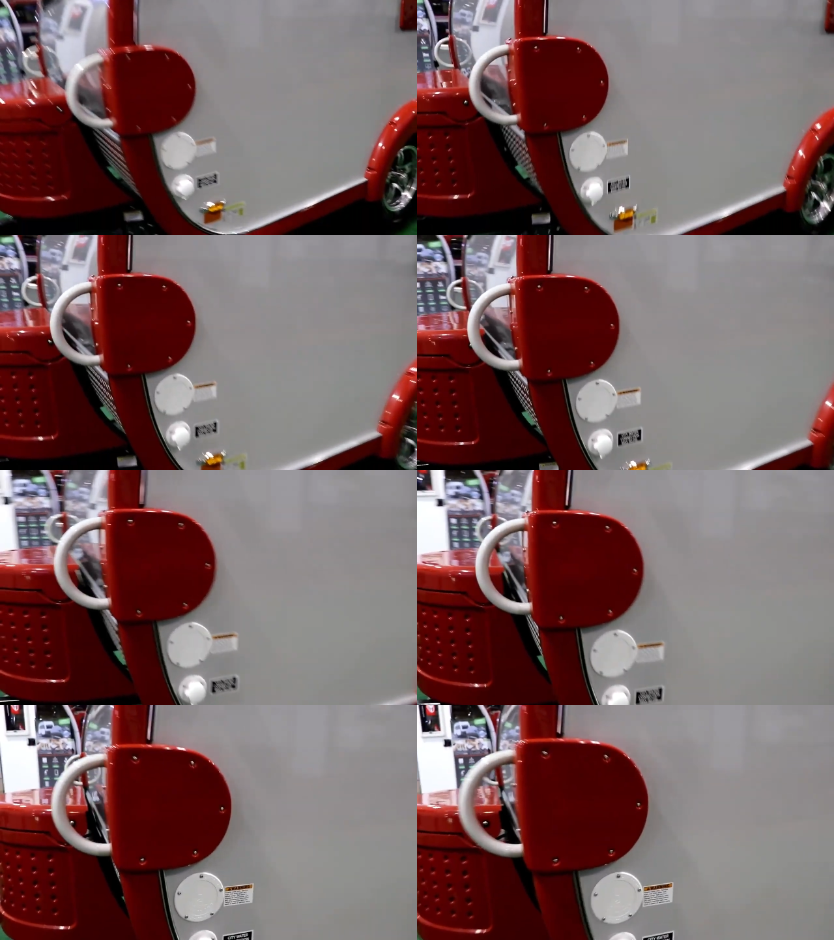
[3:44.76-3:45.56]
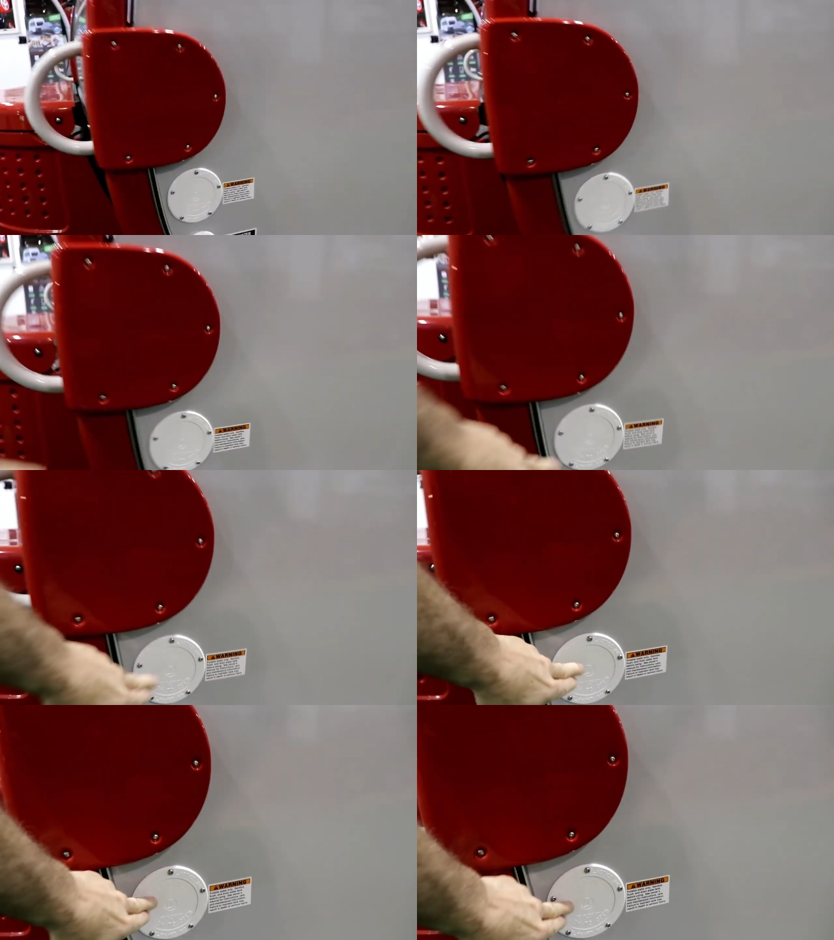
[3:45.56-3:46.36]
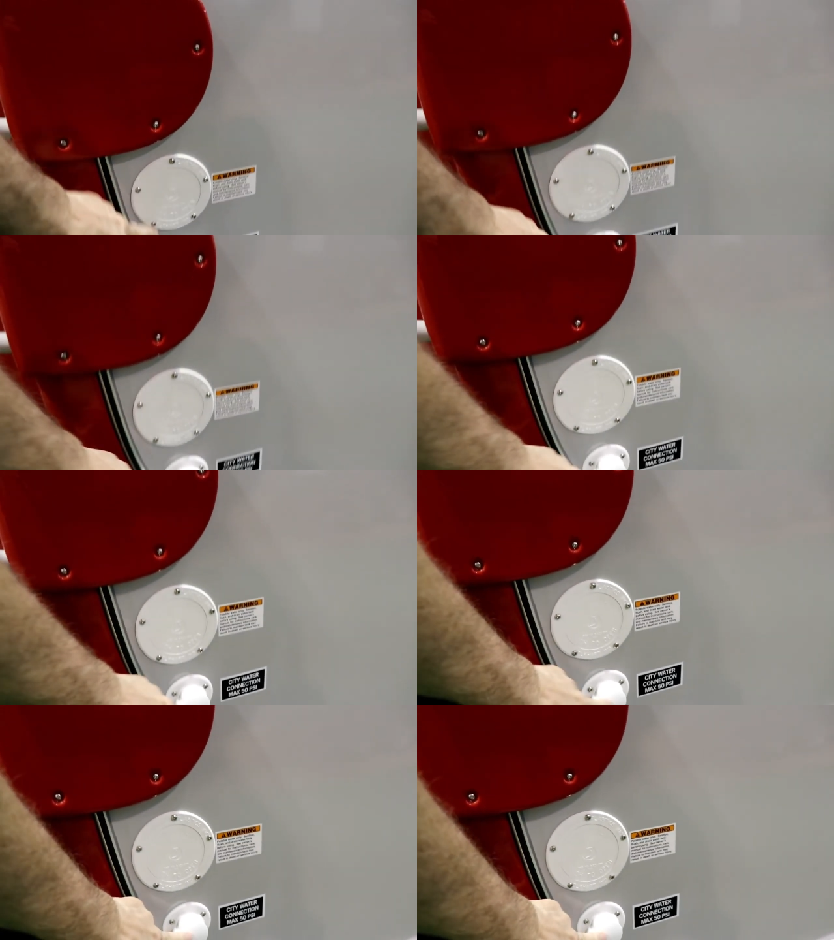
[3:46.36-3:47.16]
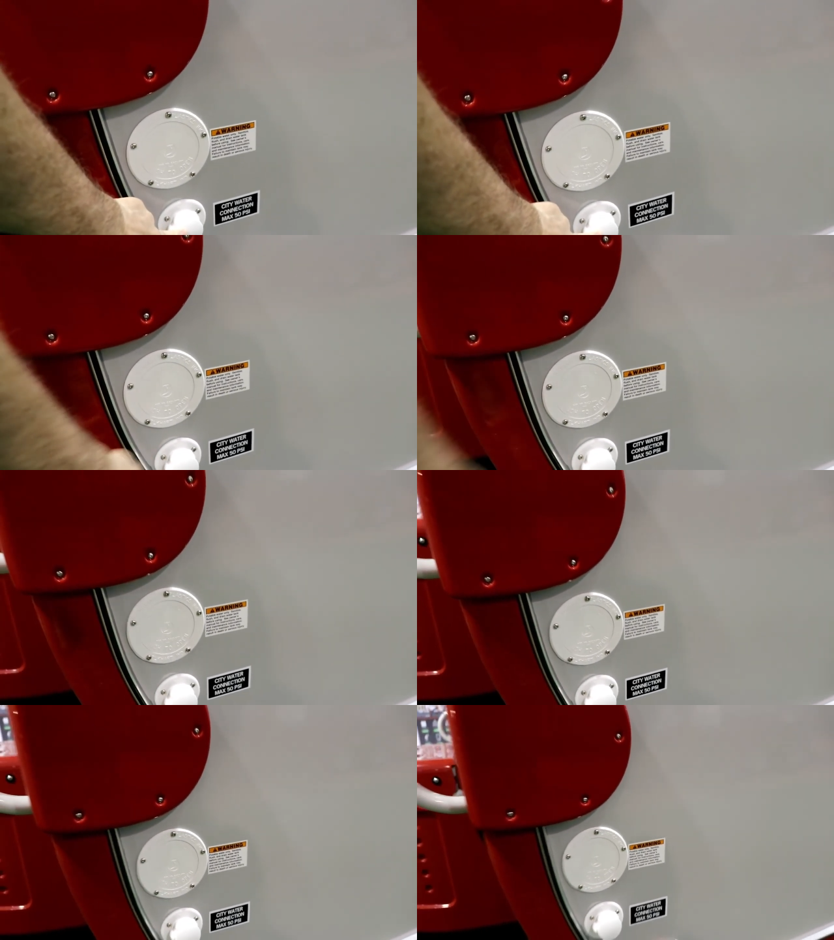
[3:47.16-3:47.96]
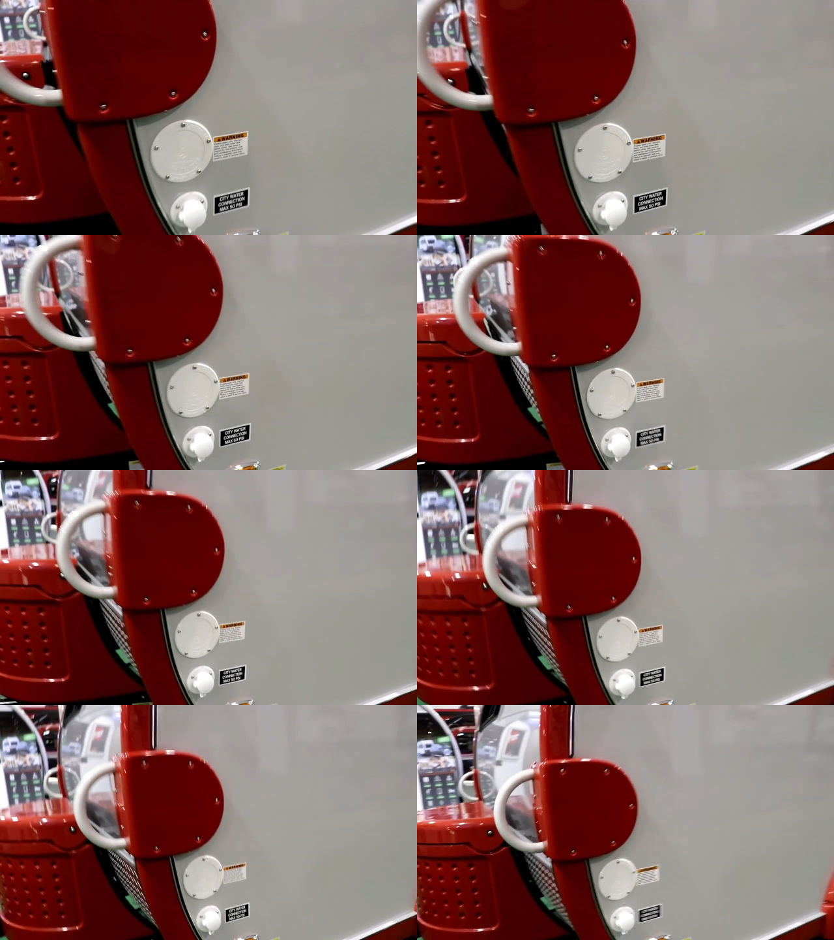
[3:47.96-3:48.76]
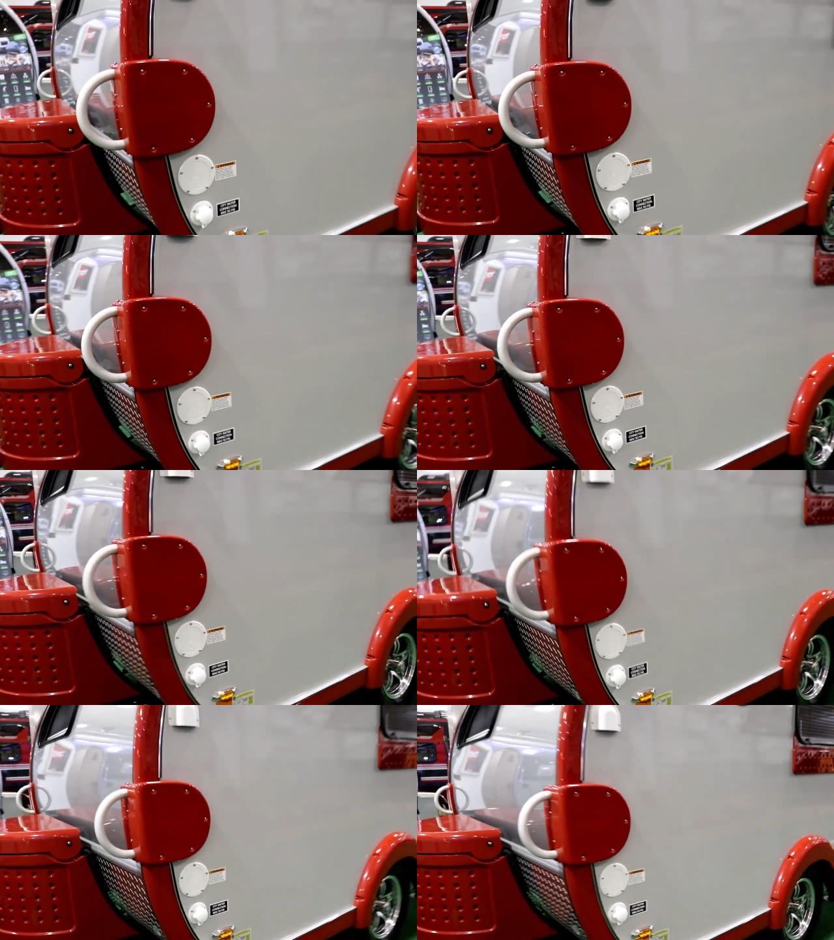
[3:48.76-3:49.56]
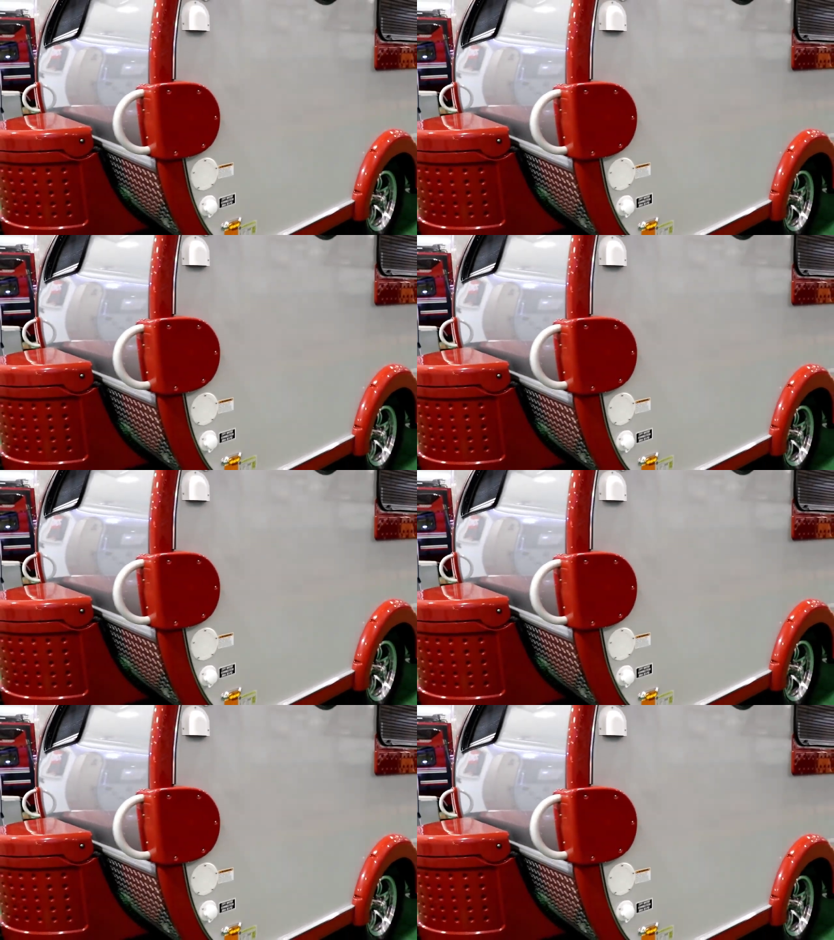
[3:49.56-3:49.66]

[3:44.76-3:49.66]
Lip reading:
(no speaker visible)